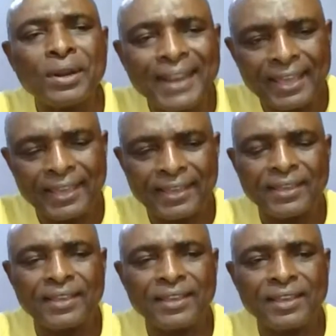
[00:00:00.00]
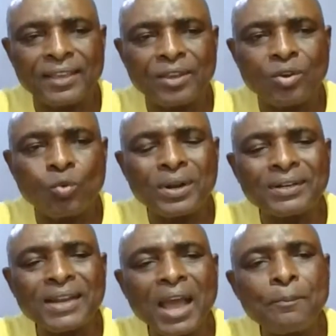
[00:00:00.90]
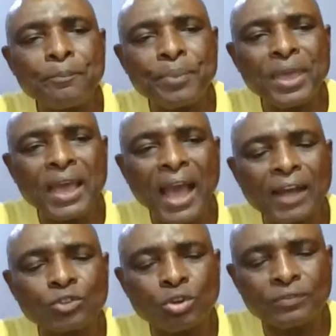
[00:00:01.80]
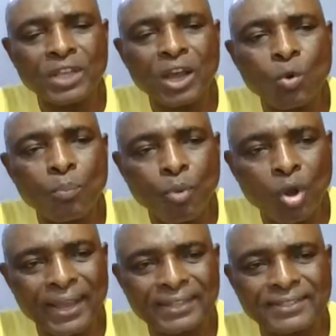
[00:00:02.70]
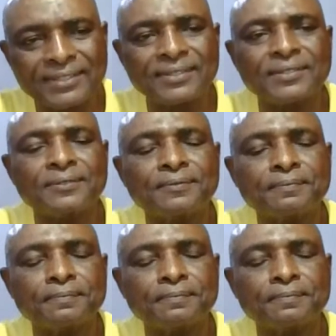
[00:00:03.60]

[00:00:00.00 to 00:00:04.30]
they will now pay out of their own pockets.